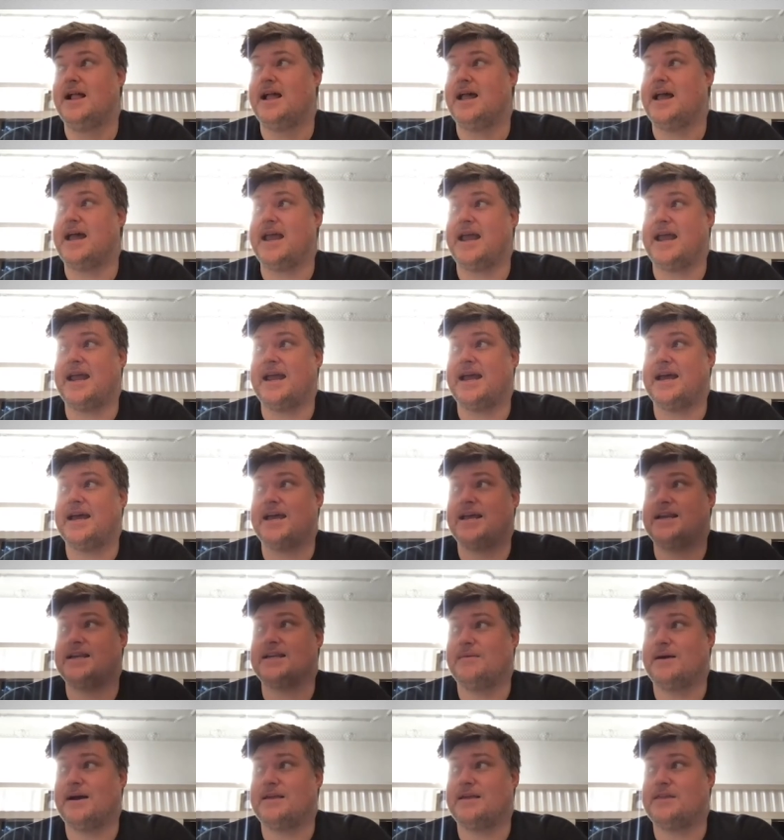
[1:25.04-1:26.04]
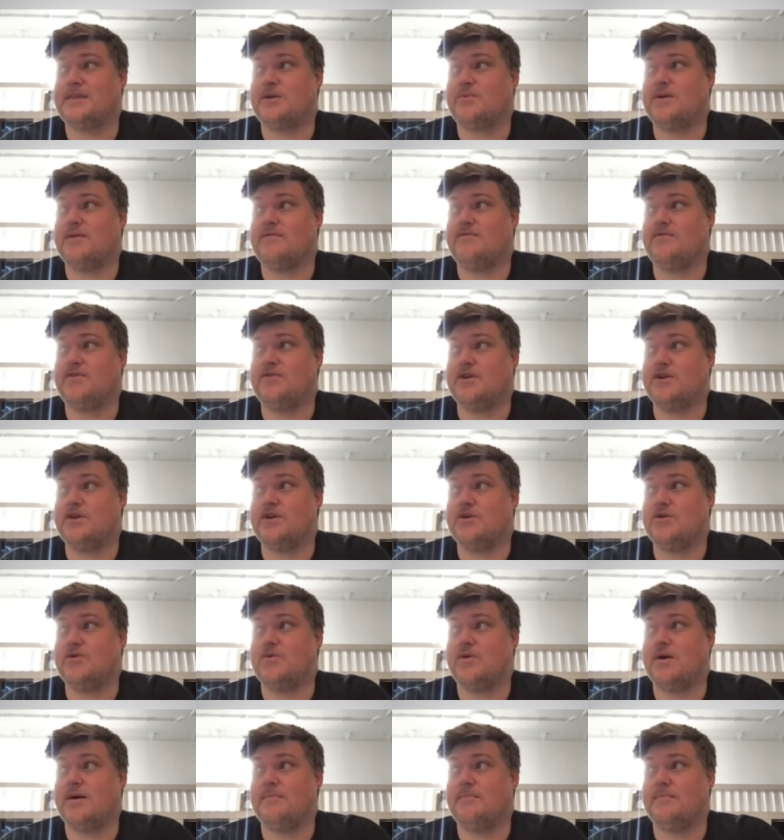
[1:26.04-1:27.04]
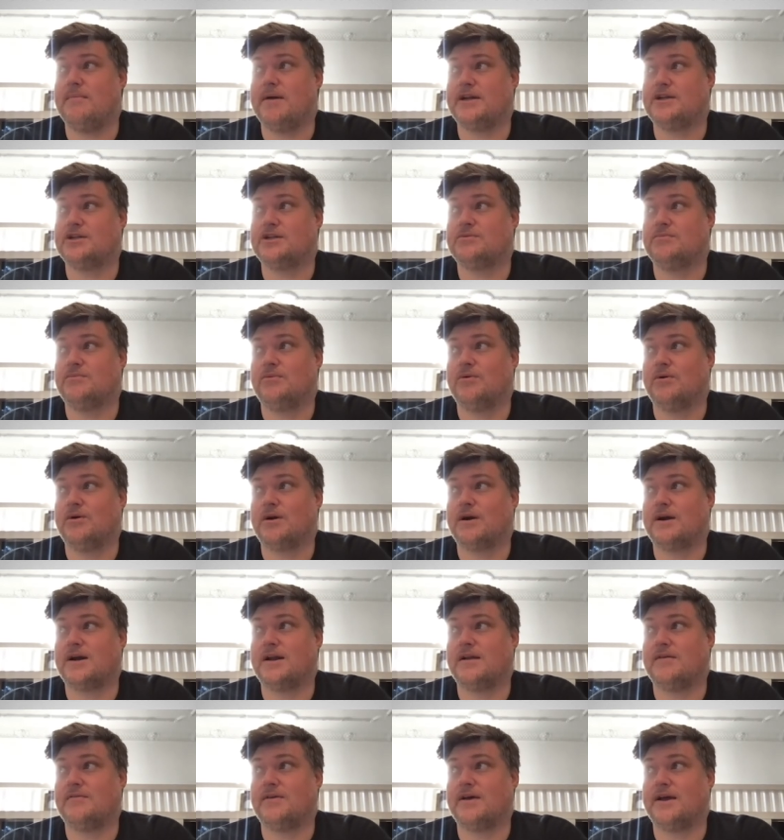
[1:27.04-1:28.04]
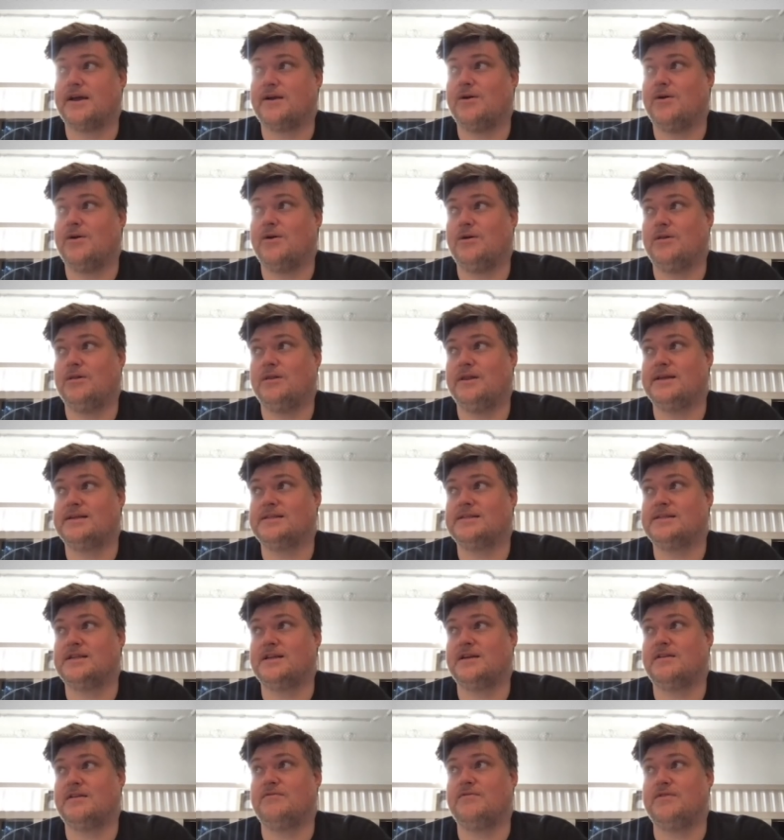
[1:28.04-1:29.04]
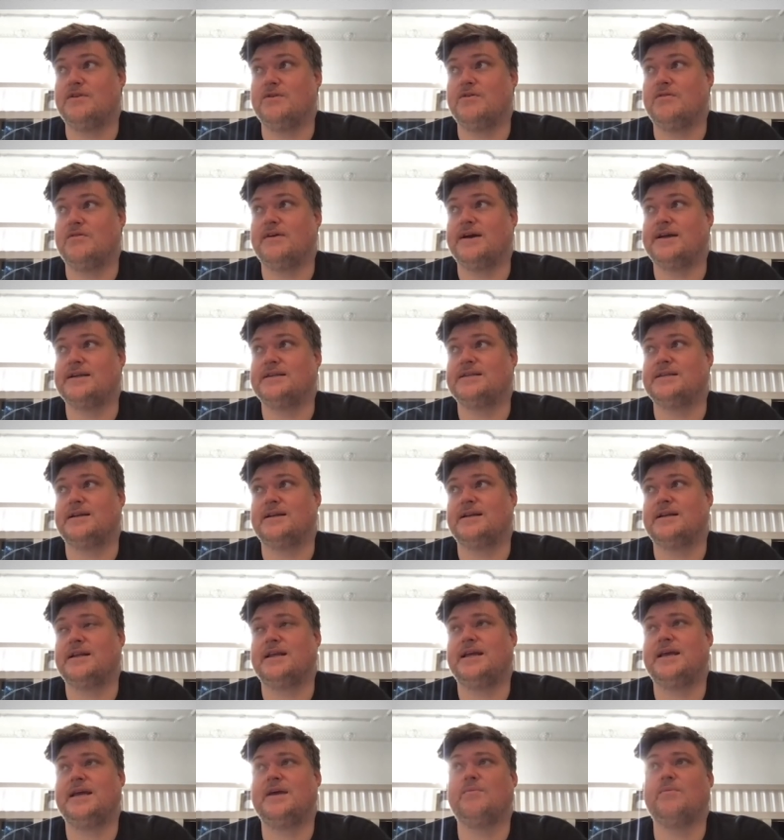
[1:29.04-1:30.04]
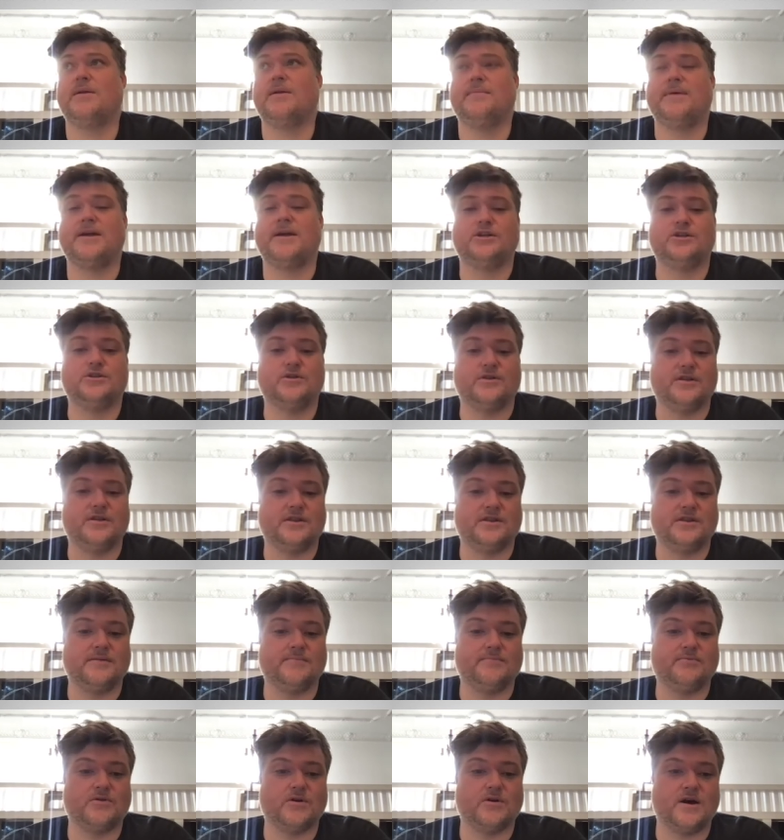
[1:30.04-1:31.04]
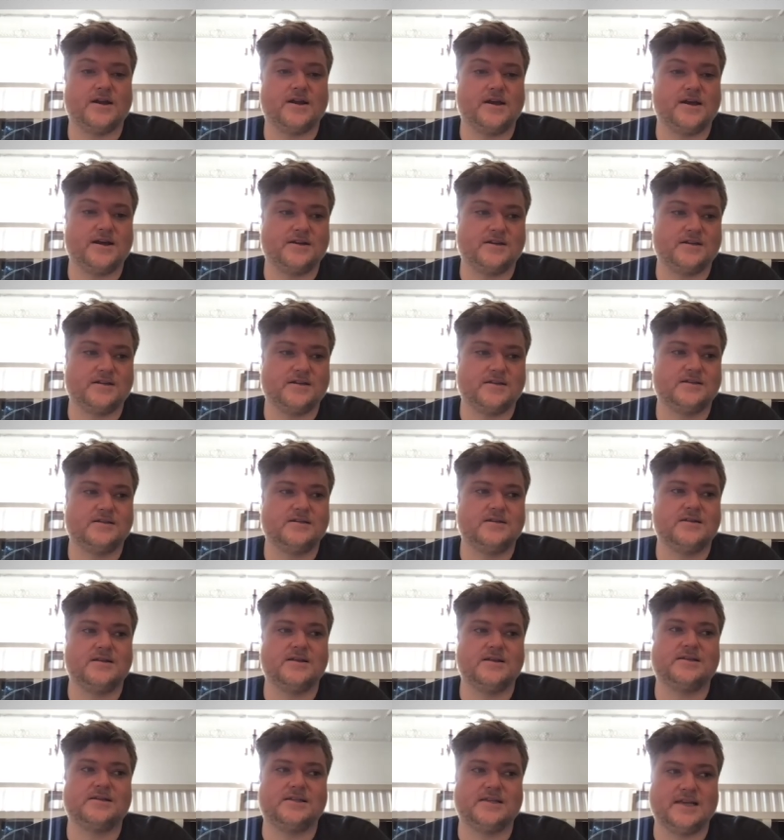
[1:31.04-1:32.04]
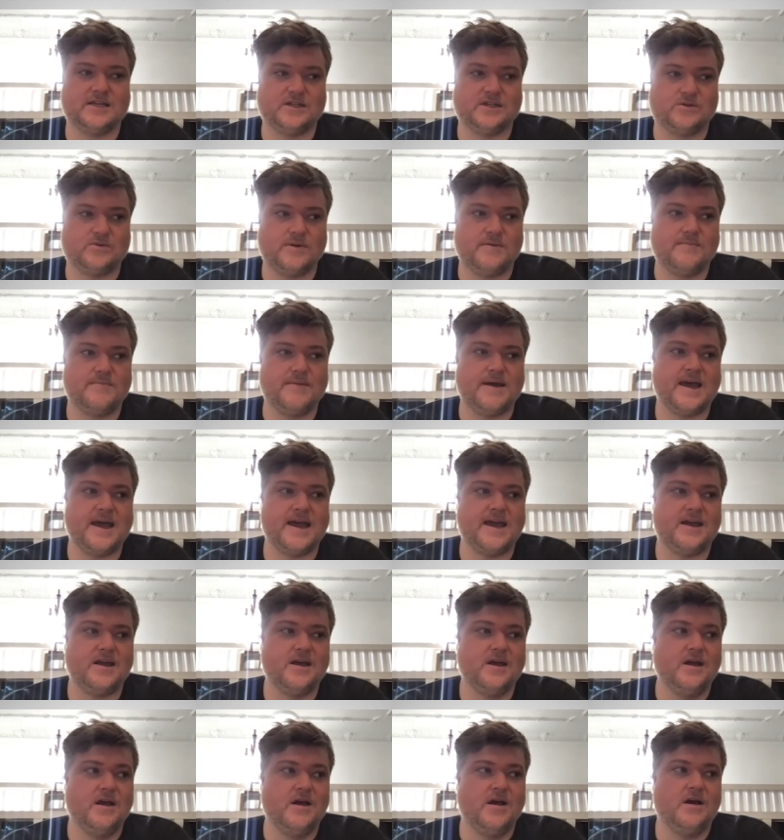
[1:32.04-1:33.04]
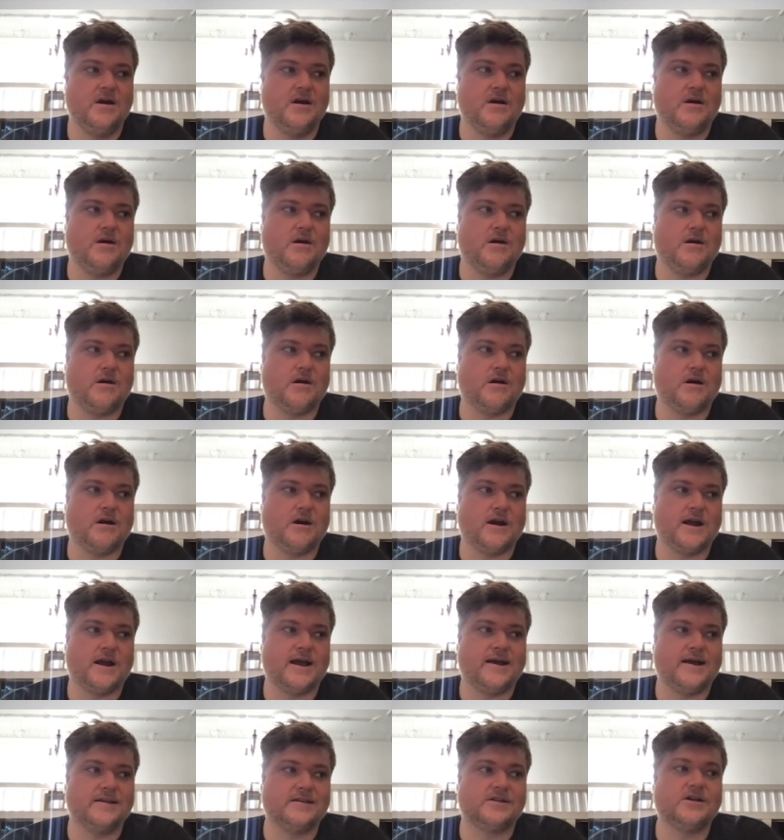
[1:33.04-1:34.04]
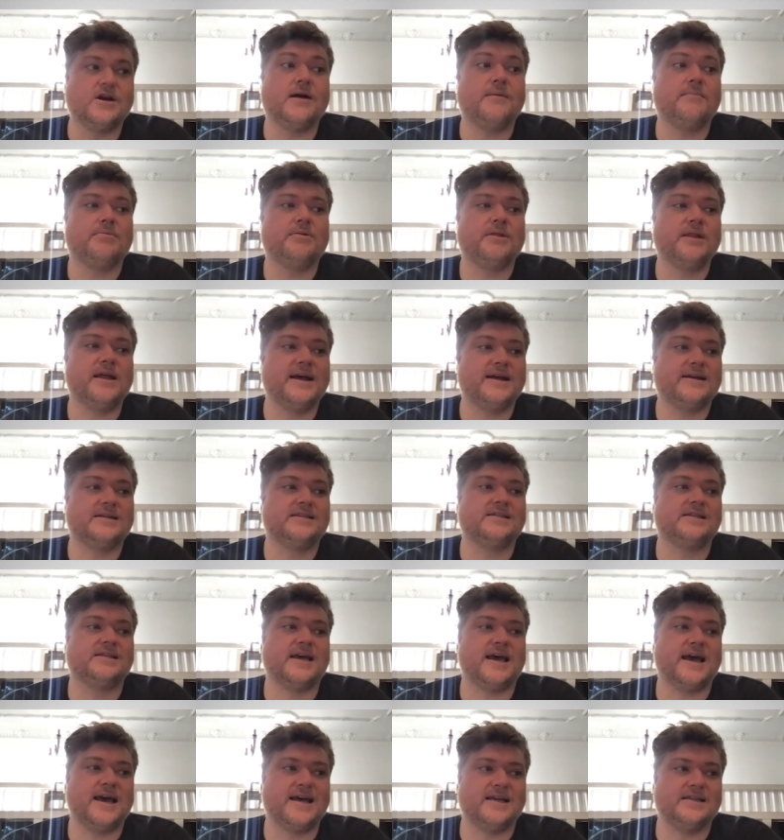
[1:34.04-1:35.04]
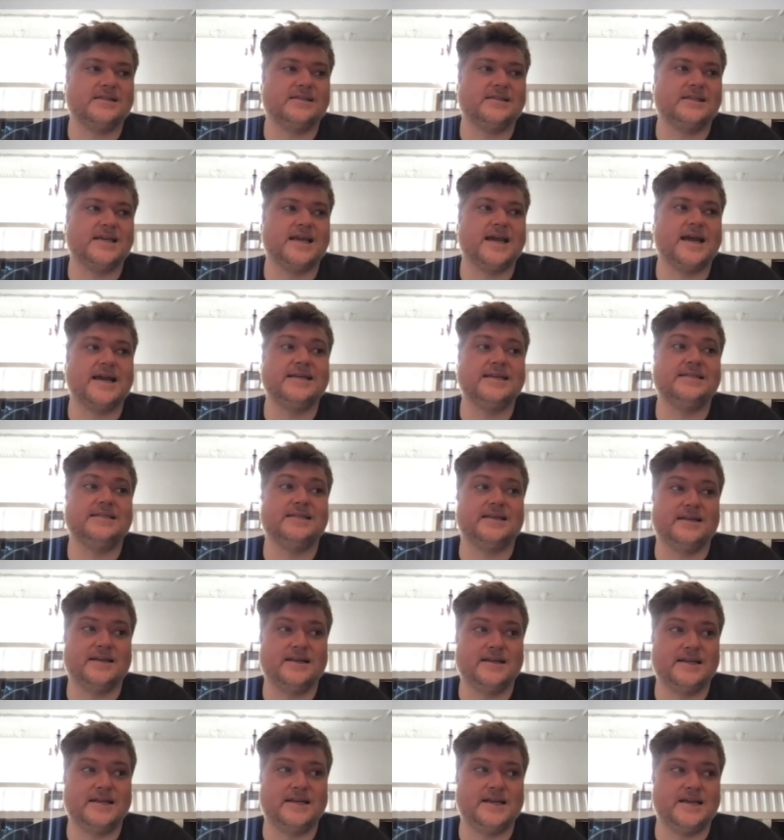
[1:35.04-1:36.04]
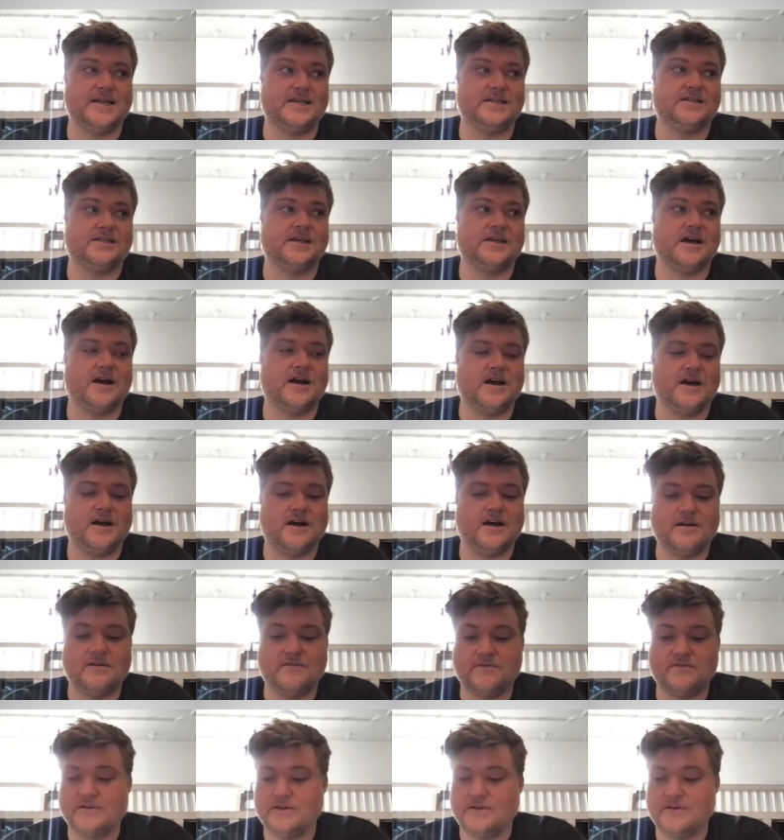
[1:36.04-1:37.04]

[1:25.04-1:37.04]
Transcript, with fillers: And I think we view a much more kind of like holistic view of identity and want to make sure that the products, the scents we make, are as complex as the identities of